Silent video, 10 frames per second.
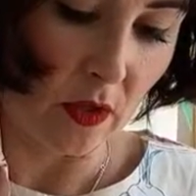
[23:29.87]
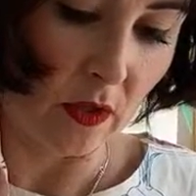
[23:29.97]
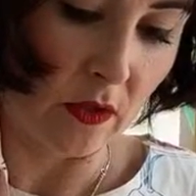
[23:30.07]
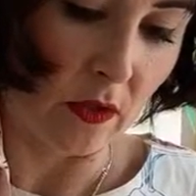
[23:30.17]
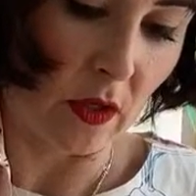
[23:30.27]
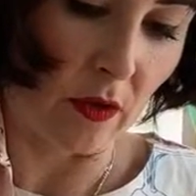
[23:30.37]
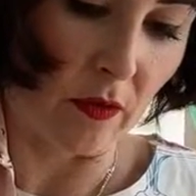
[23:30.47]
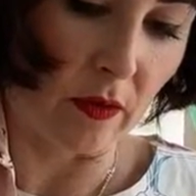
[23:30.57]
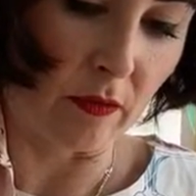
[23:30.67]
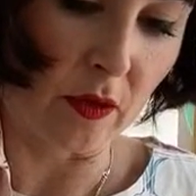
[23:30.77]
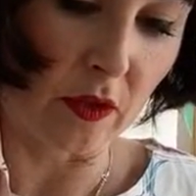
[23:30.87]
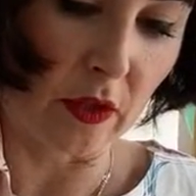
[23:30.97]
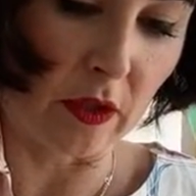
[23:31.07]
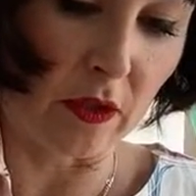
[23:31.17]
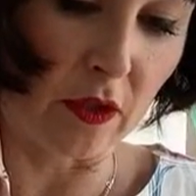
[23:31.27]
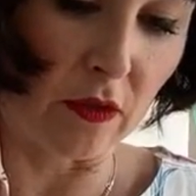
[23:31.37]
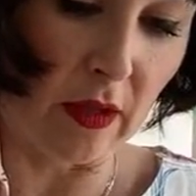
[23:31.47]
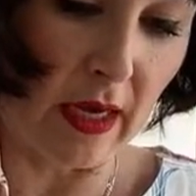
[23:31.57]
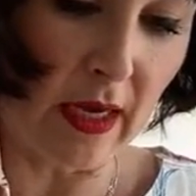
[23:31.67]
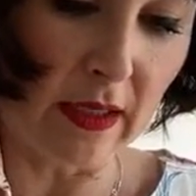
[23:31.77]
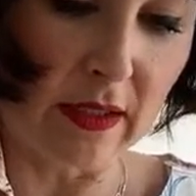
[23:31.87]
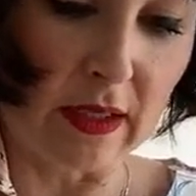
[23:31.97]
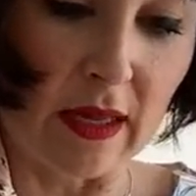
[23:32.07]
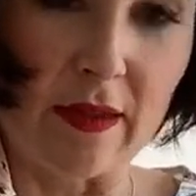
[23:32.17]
So I'm just going to do that, and